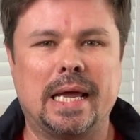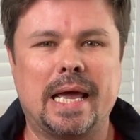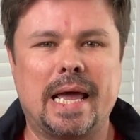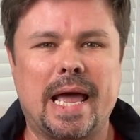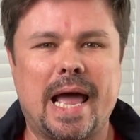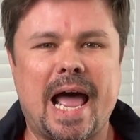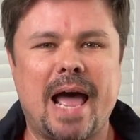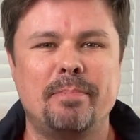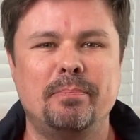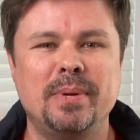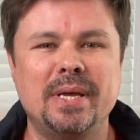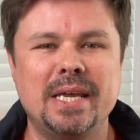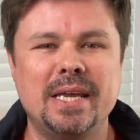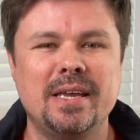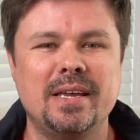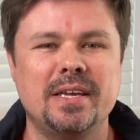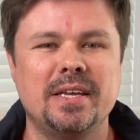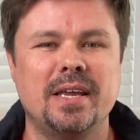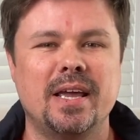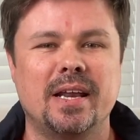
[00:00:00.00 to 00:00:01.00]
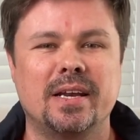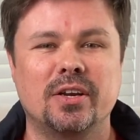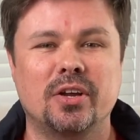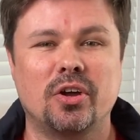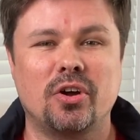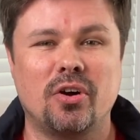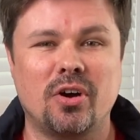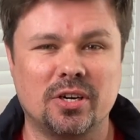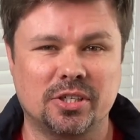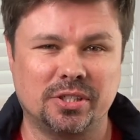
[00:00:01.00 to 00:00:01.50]
Happy yet
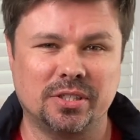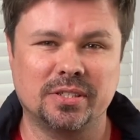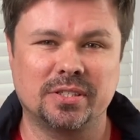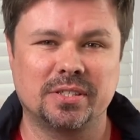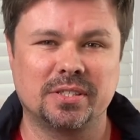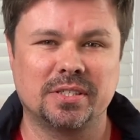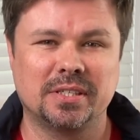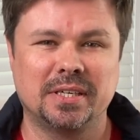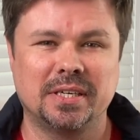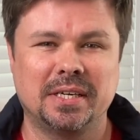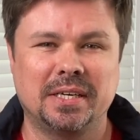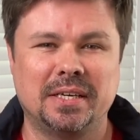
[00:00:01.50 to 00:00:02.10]
cautious.